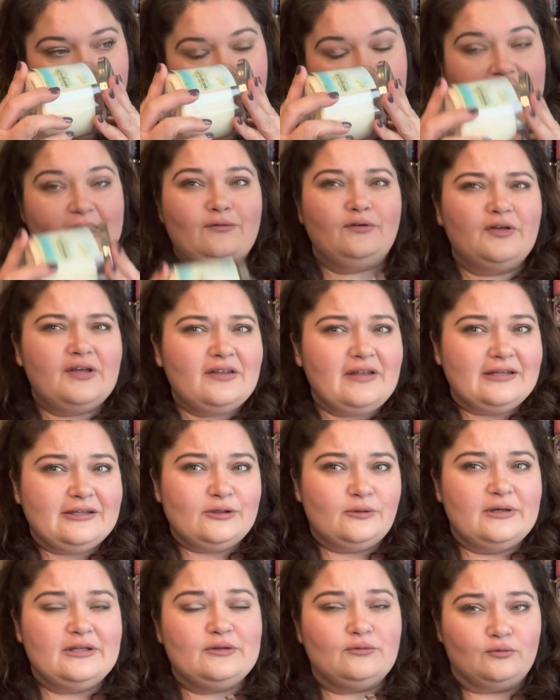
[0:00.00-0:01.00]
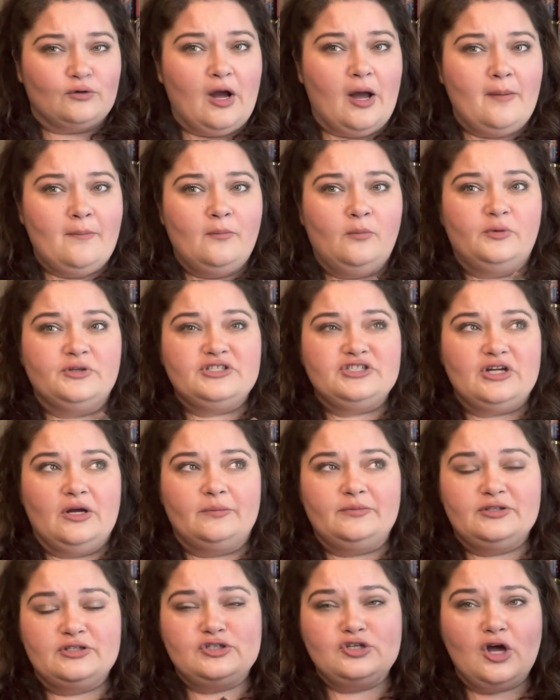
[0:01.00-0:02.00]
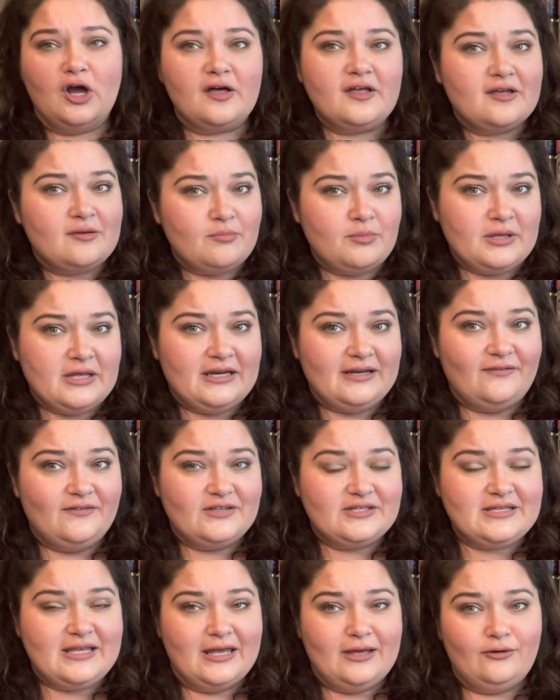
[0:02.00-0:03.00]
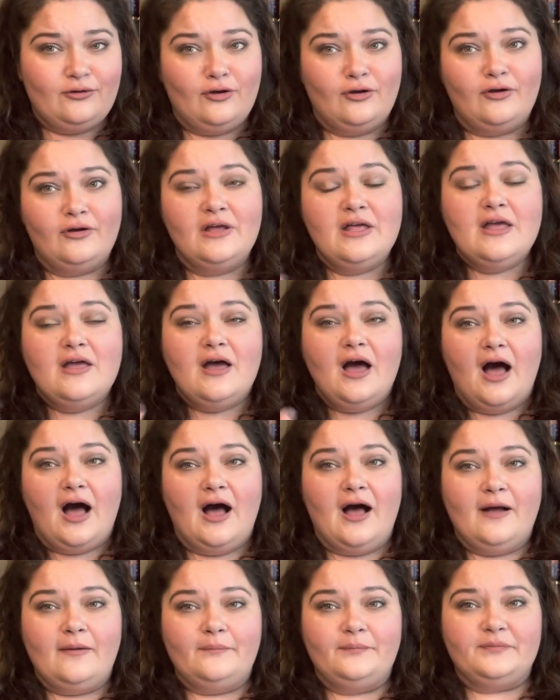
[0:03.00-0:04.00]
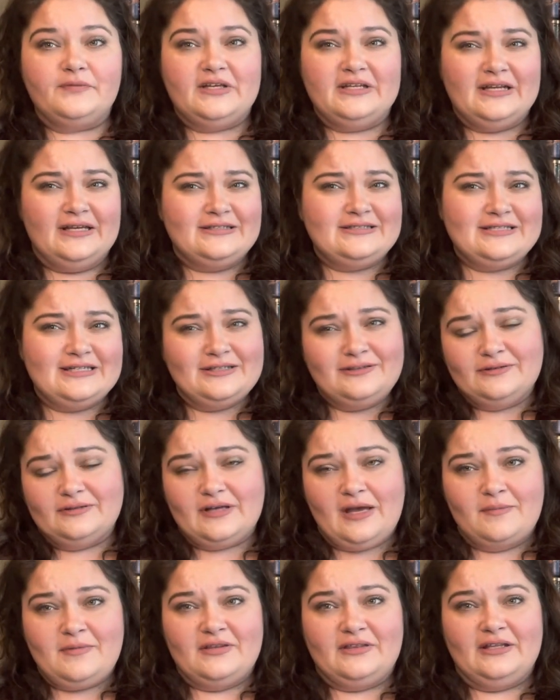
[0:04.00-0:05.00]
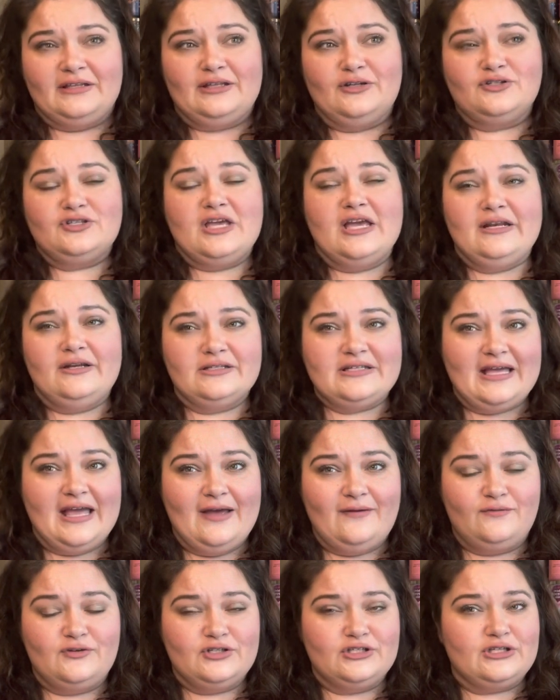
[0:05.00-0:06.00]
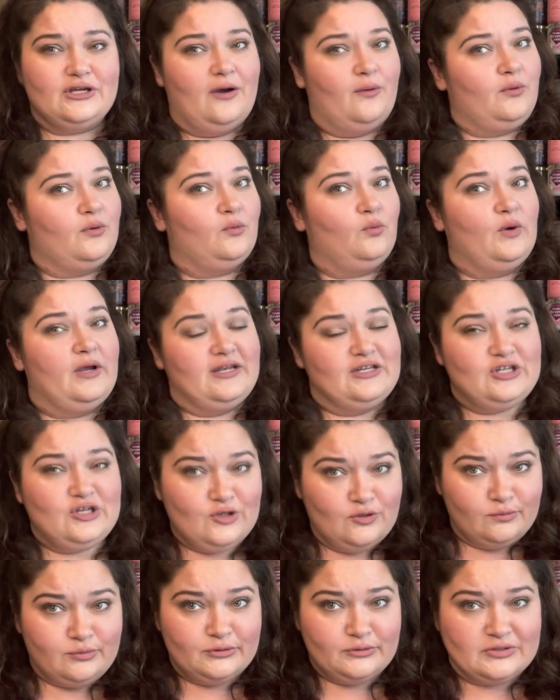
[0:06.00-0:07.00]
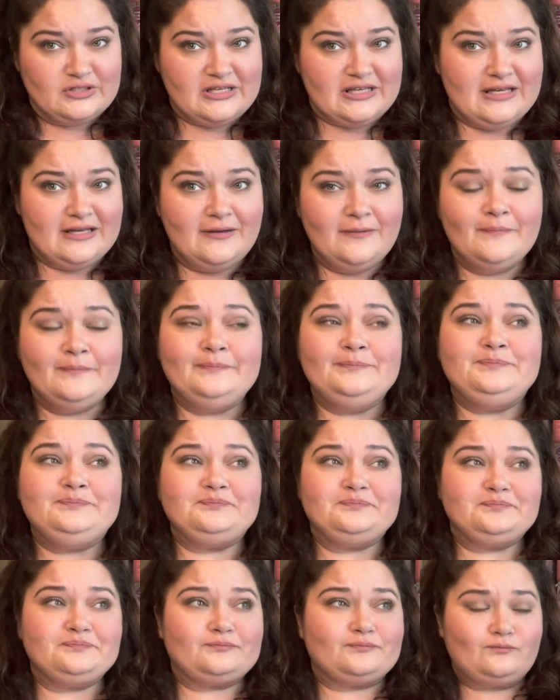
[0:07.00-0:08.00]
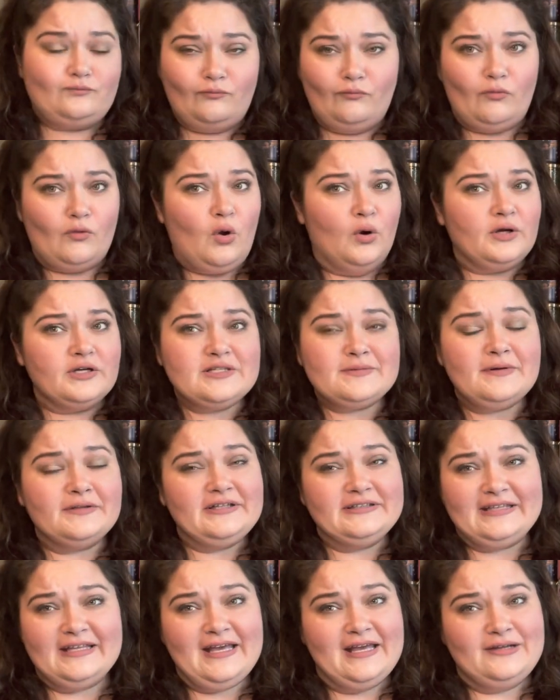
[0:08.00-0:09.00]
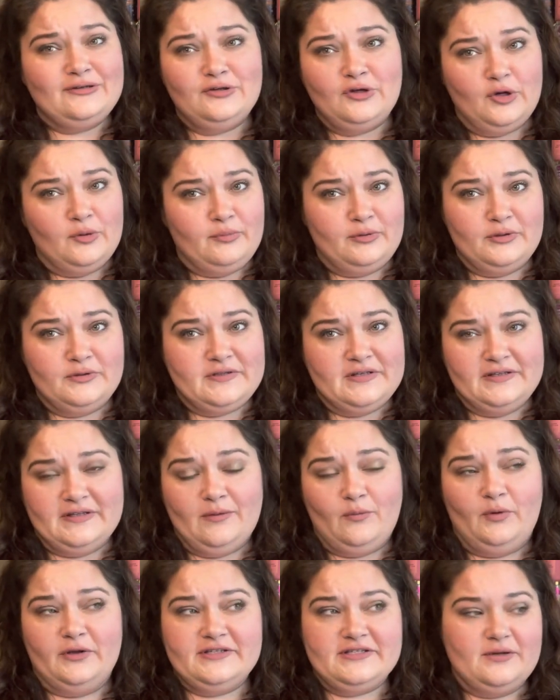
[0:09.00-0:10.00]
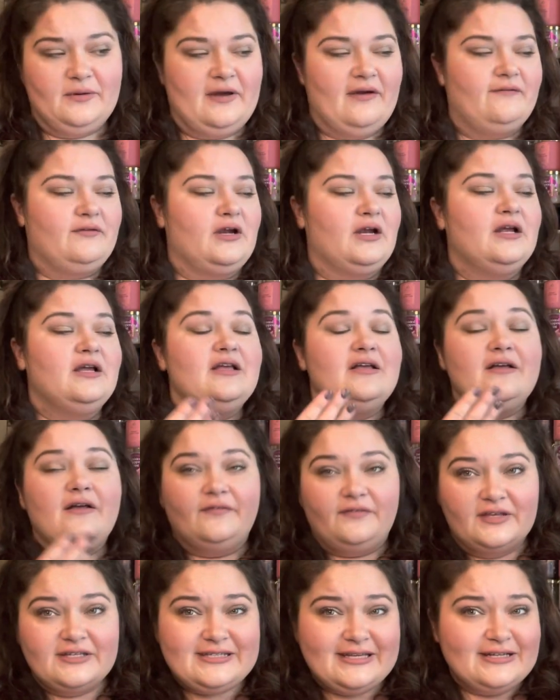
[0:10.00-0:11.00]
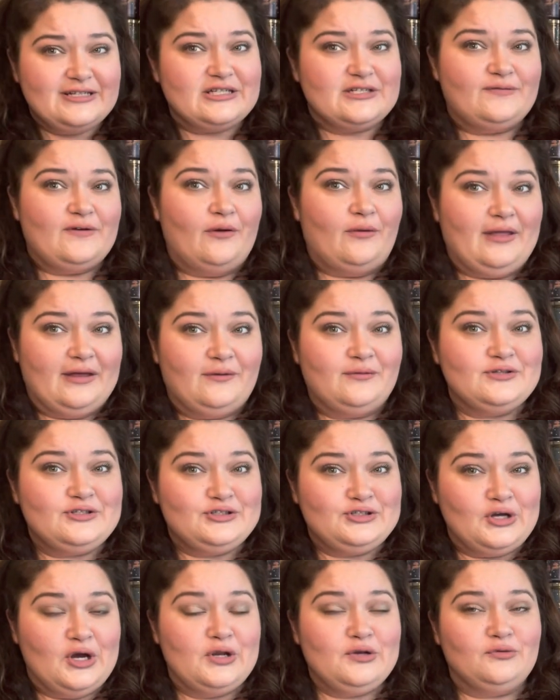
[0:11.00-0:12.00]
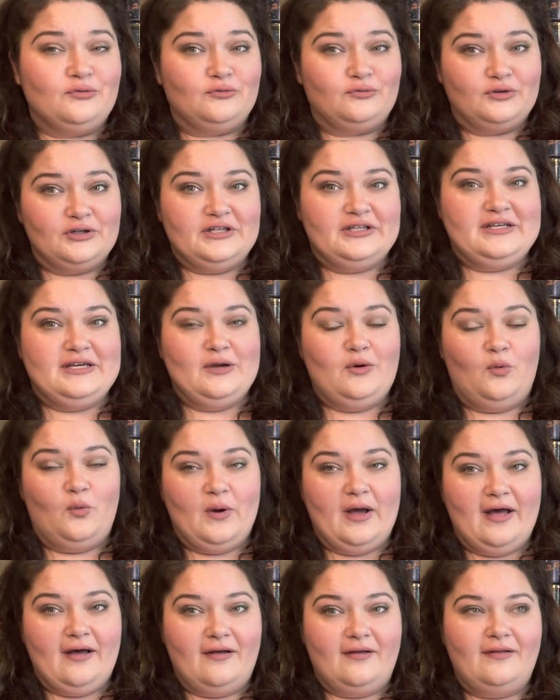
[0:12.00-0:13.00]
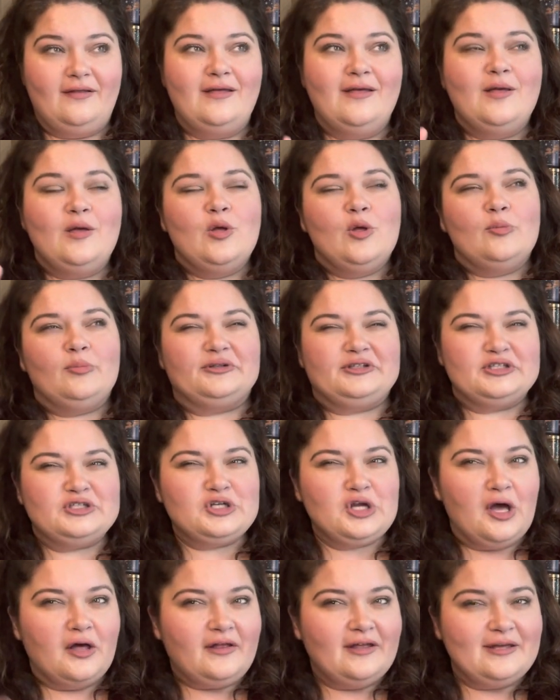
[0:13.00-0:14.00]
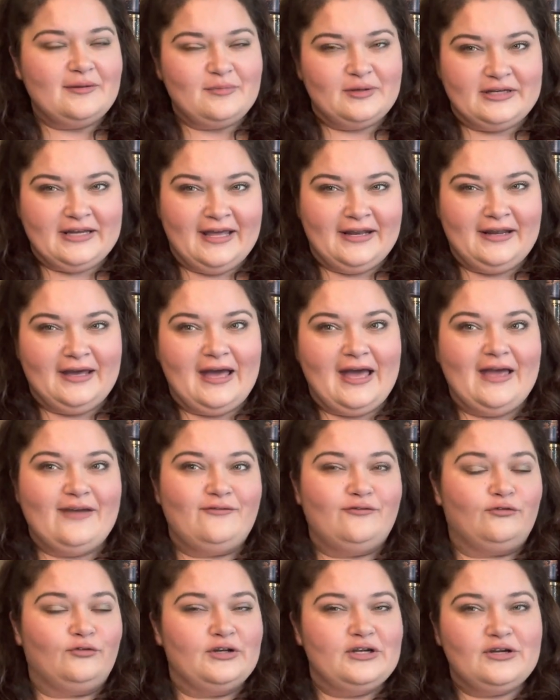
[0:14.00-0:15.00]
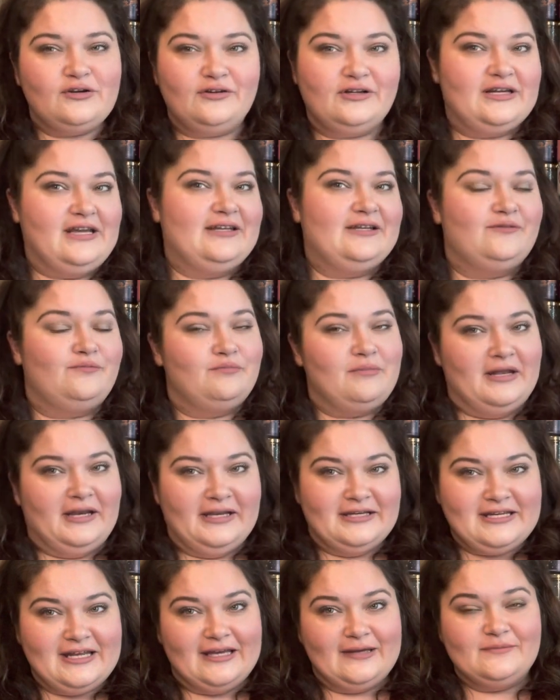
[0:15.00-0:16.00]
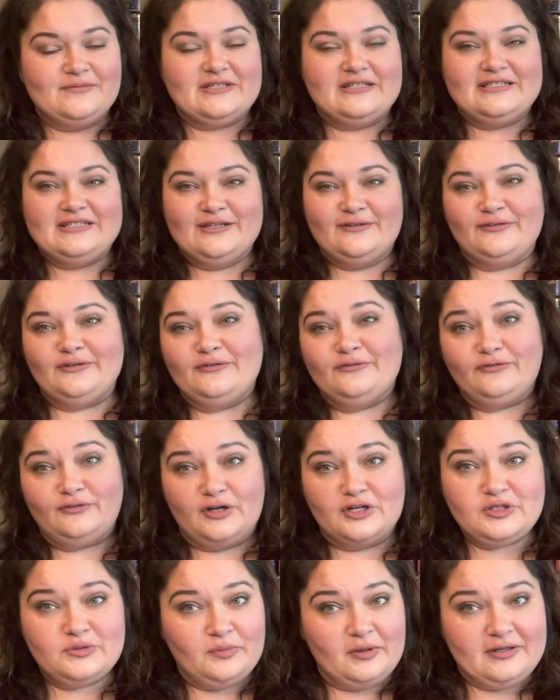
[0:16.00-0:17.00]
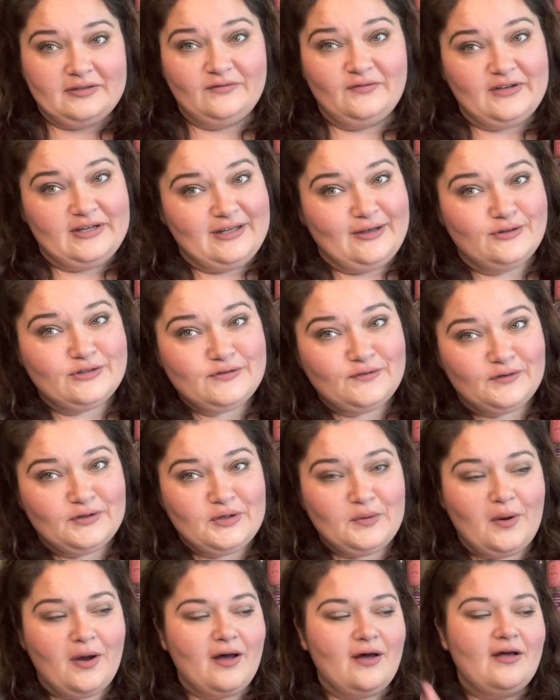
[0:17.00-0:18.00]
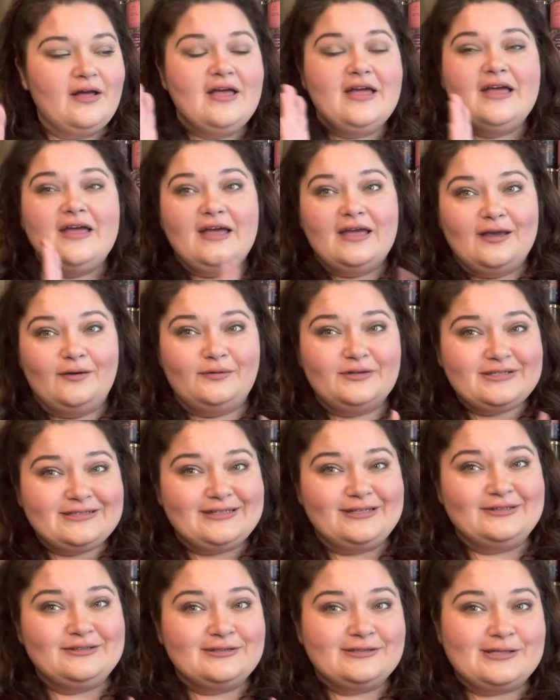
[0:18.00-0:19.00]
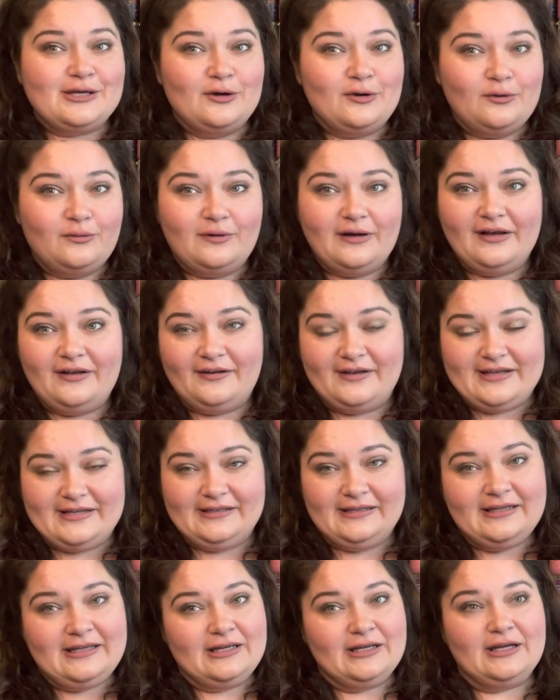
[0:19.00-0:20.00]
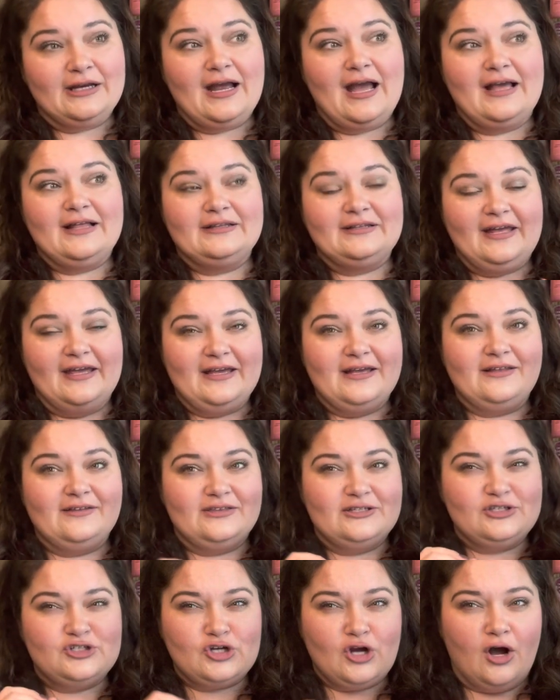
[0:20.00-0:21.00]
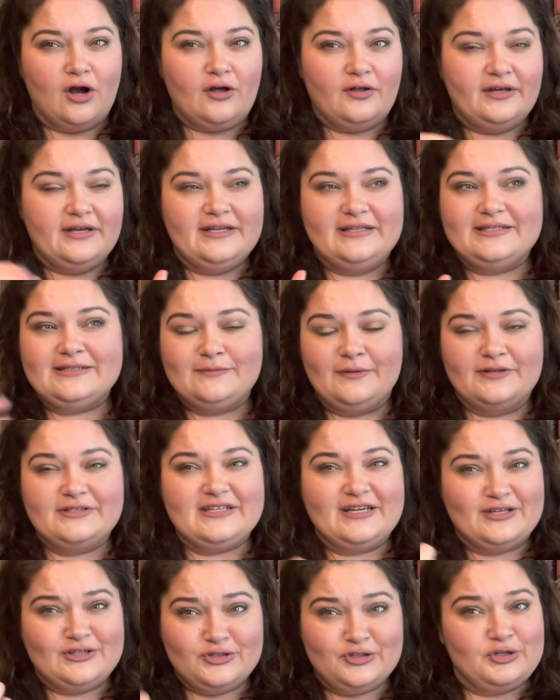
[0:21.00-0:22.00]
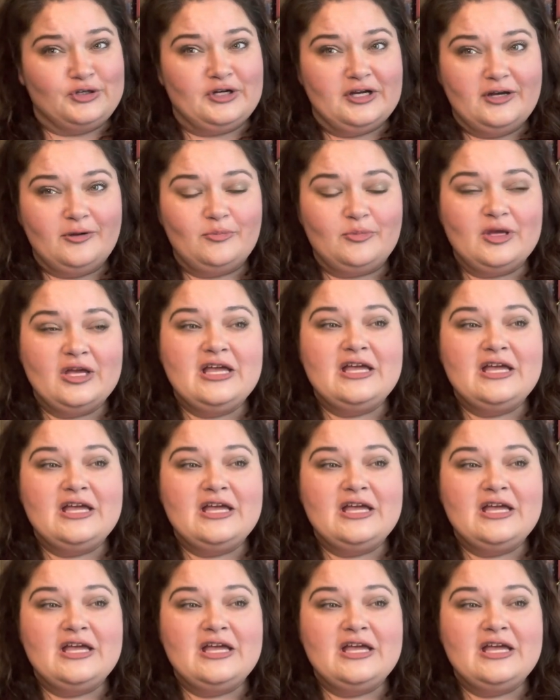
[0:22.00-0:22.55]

I really like the way the rum was done with the chocolate and banana in this candle. Um, and I didn't, I mean, like there's candles I have just thought were way too boozy or smelled like they had no booze in them whatsoever. This I just felt like was done really well. But the chocolate and banana, I've recreated many times in different Fresh Blend videos for you all. It was done so well in here. I like the chocolate. It smells like syrup.